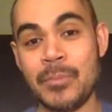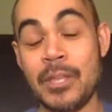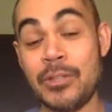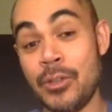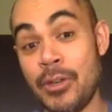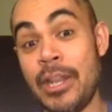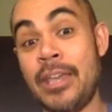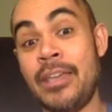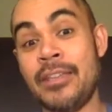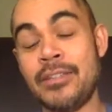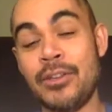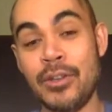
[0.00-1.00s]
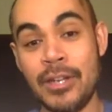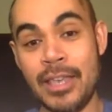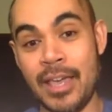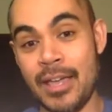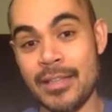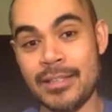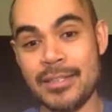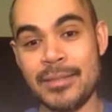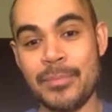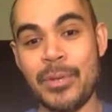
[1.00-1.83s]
is a good guess,